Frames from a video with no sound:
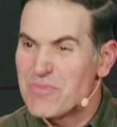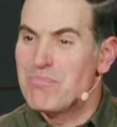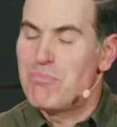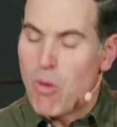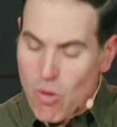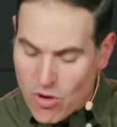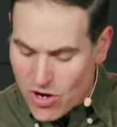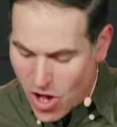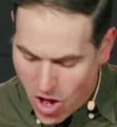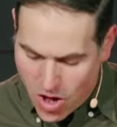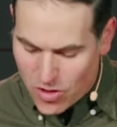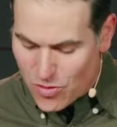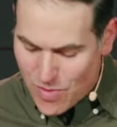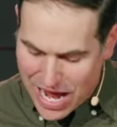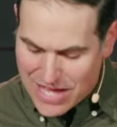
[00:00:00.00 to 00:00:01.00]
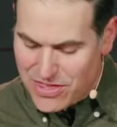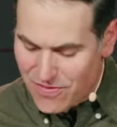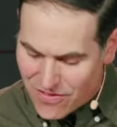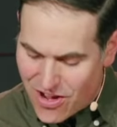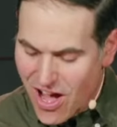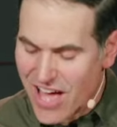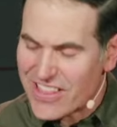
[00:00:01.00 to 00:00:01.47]
borne all the wrath
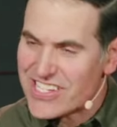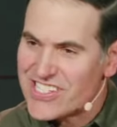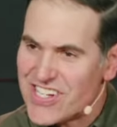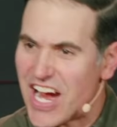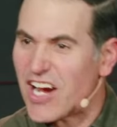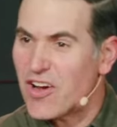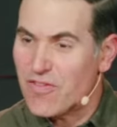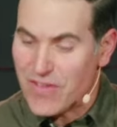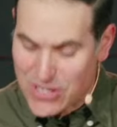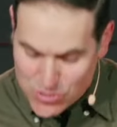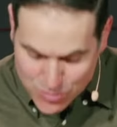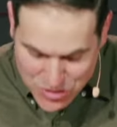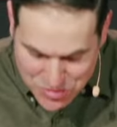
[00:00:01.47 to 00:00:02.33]
of God, the sacrifice,